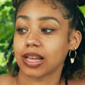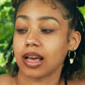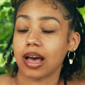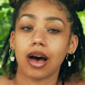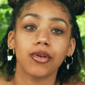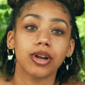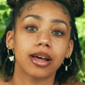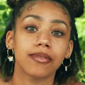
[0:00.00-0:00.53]

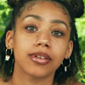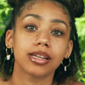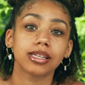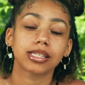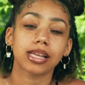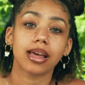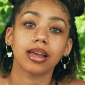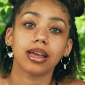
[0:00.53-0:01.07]
I would definitely
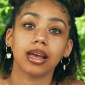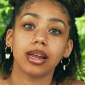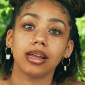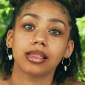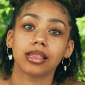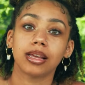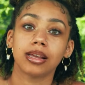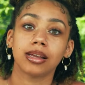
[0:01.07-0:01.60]
say
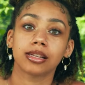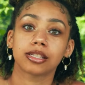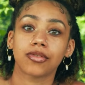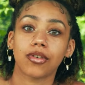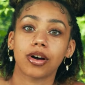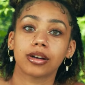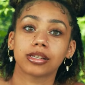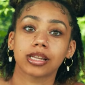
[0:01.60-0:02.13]
anything as
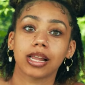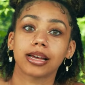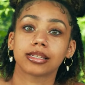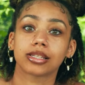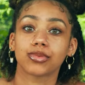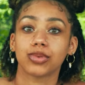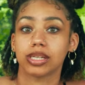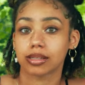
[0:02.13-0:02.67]
far as like
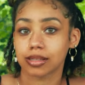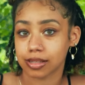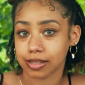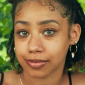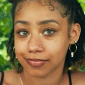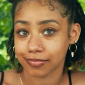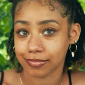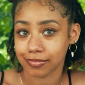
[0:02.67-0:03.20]
sweets,
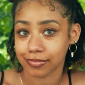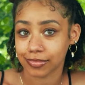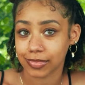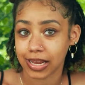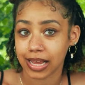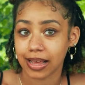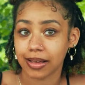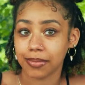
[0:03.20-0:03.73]

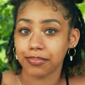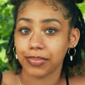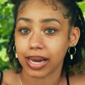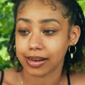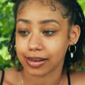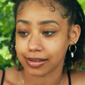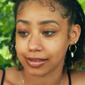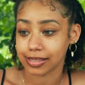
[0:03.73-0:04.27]
baking